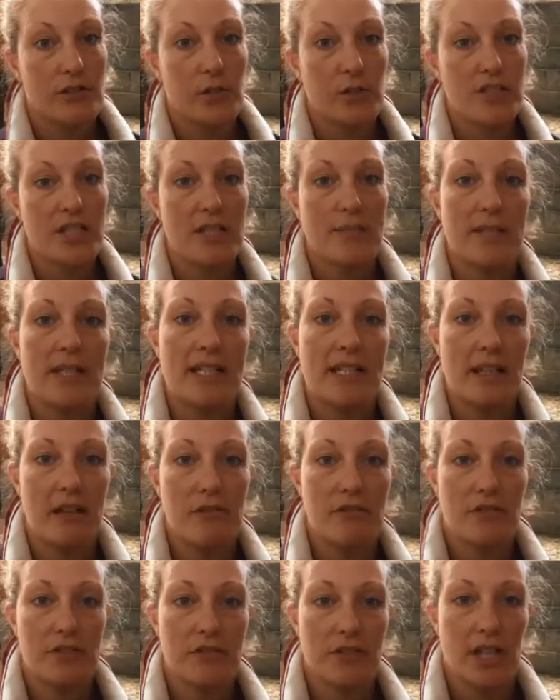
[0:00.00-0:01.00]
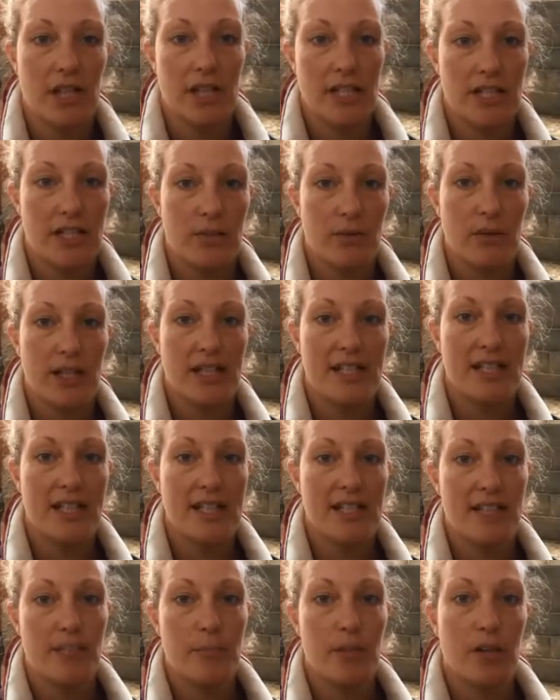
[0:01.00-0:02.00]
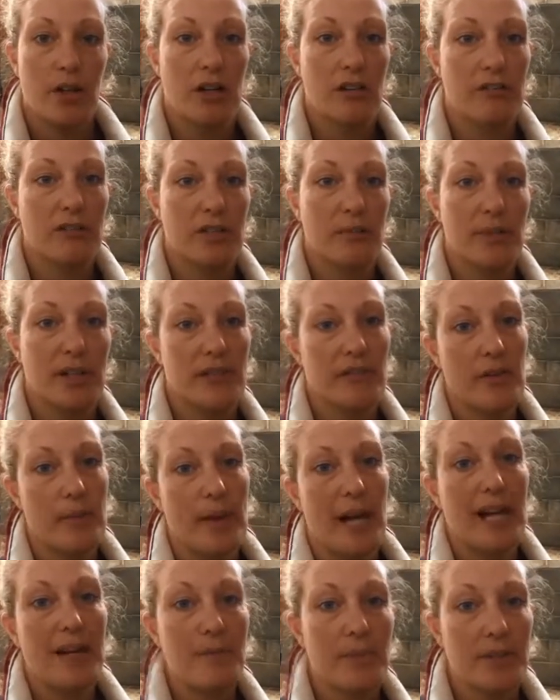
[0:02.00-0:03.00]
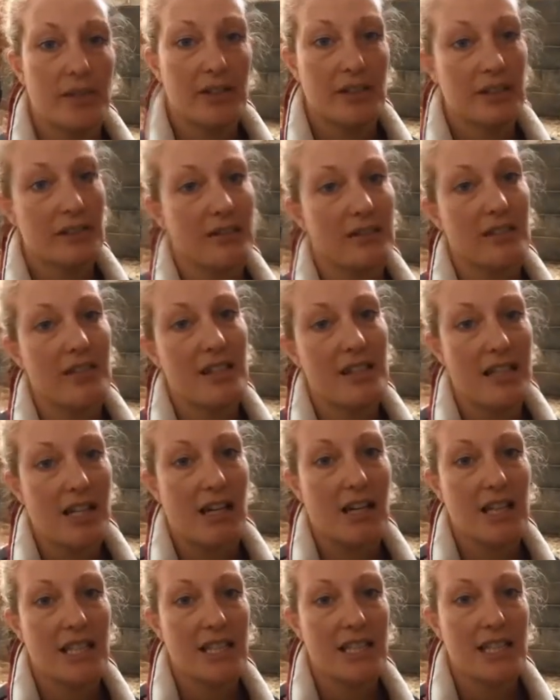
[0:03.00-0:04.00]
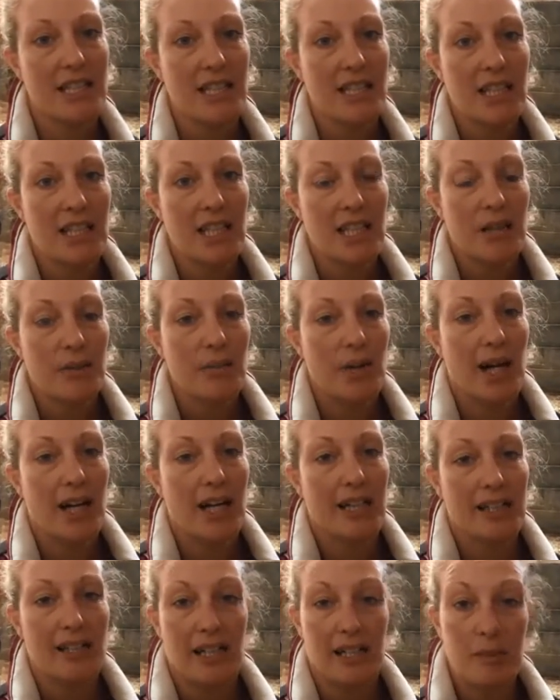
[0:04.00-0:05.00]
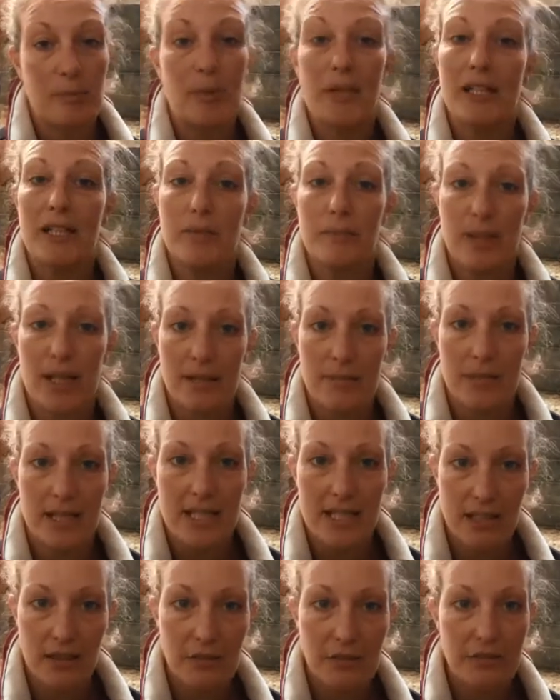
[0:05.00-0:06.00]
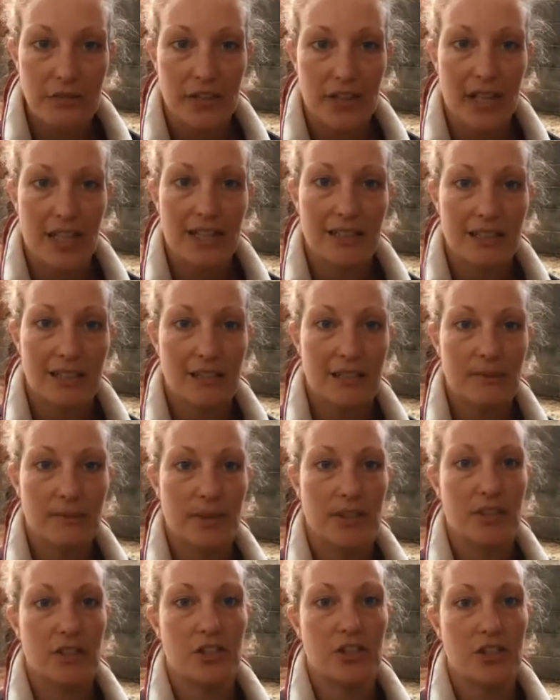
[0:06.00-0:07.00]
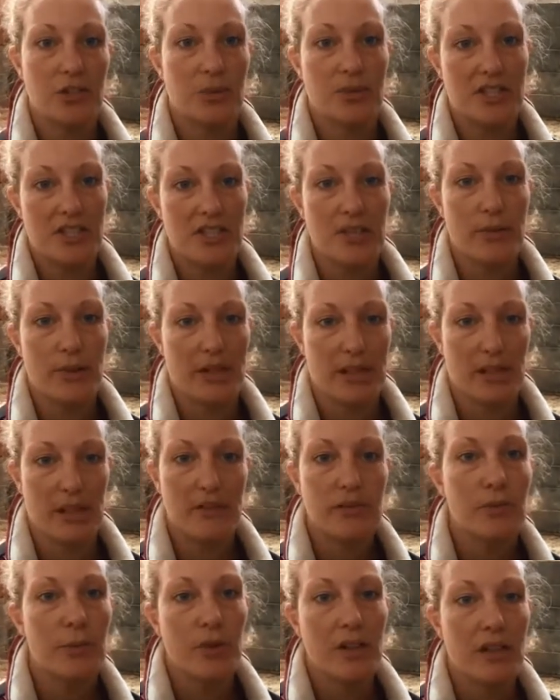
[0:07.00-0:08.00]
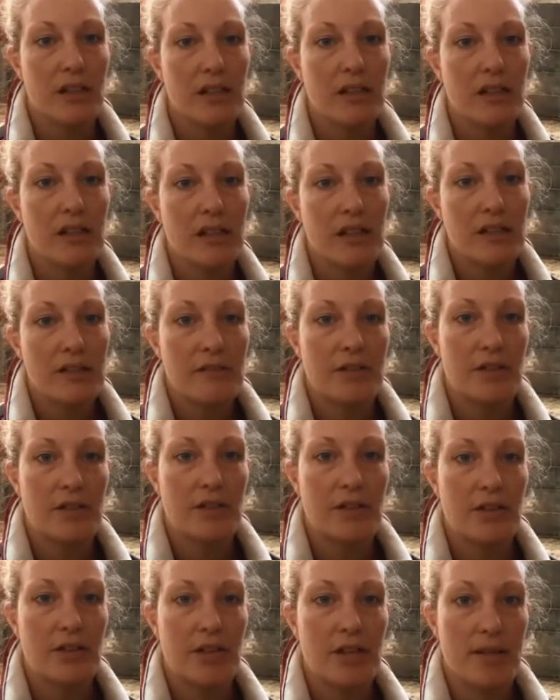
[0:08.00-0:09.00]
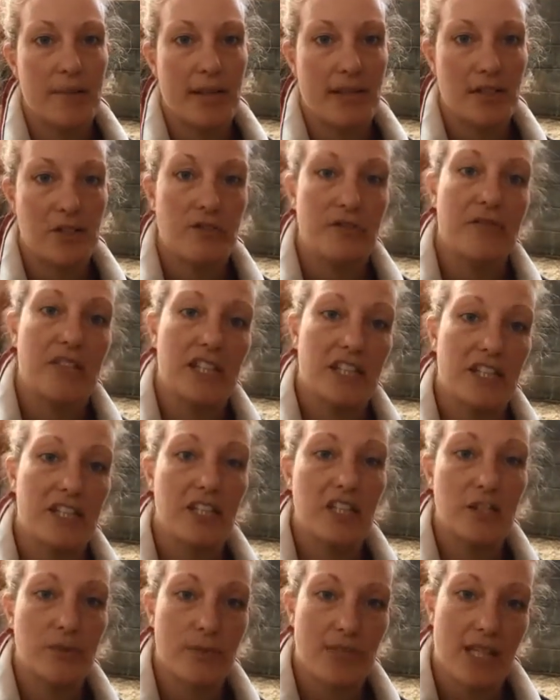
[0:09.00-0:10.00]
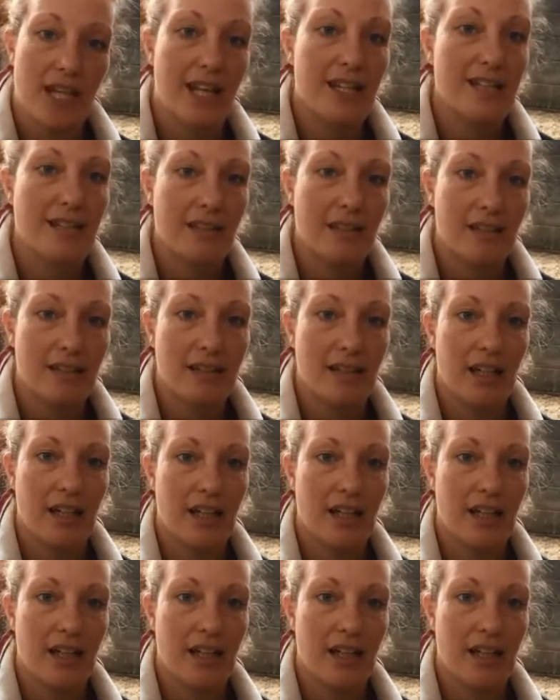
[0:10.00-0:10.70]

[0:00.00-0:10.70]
of horses myself to ride, so I tended to put her on a bit of a back burner on the side, and I completely blame myself for that because she wasn't doing enough work for the amount of feed that she was getting.